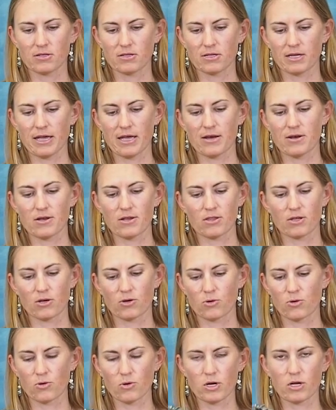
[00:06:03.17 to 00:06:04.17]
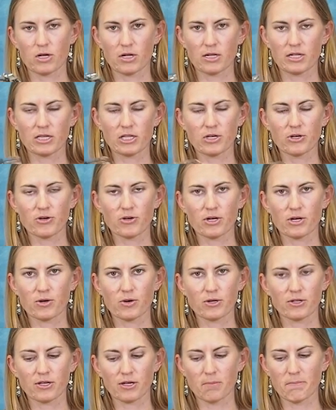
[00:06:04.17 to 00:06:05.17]
Again, the clear
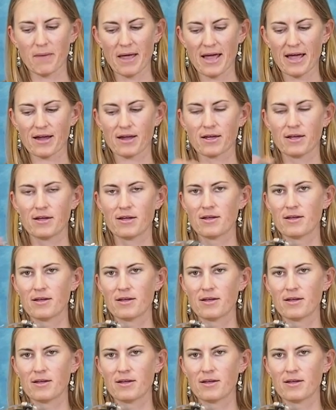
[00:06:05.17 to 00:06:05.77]
acrylic back